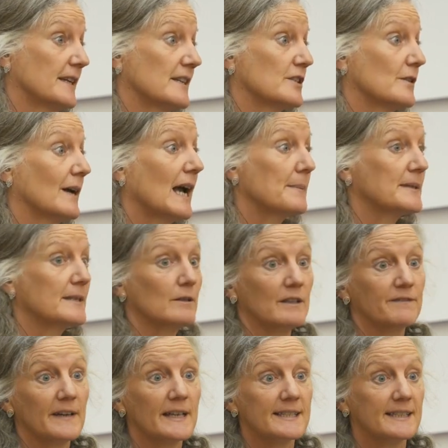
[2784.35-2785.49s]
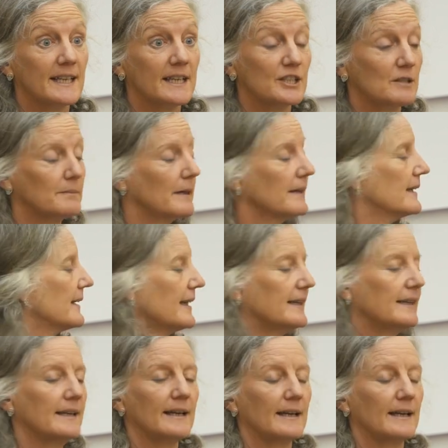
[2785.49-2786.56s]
So absolutely, fascination by any